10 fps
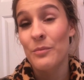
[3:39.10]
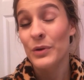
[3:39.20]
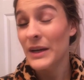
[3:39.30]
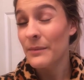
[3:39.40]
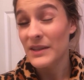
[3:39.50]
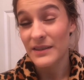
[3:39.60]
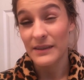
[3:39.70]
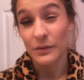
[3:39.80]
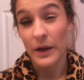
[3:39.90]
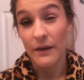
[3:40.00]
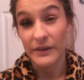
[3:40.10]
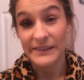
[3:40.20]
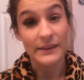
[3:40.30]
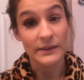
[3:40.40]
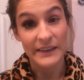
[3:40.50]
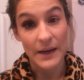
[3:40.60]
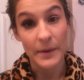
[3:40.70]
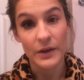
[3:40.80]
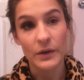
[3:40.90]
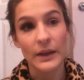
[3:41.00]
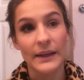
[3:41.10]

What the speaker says: pretty much this way every single time I do it.